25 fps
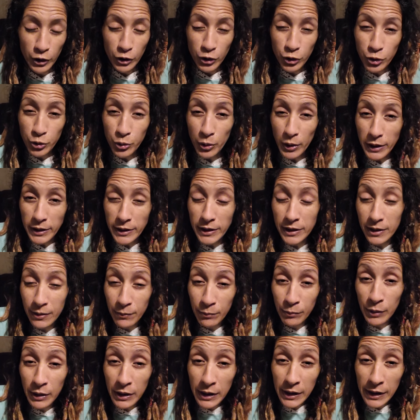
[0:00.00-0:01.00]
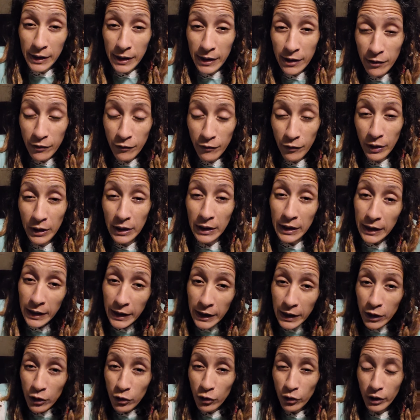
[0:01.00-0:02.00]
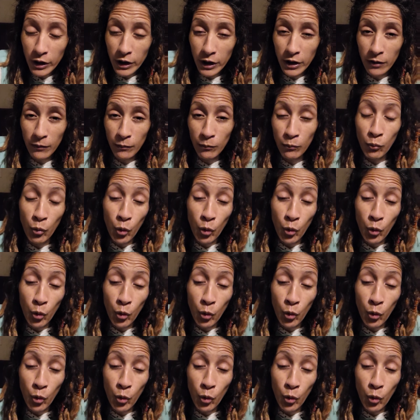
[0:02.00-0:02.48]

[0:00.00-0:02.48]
trust and believe and lean on him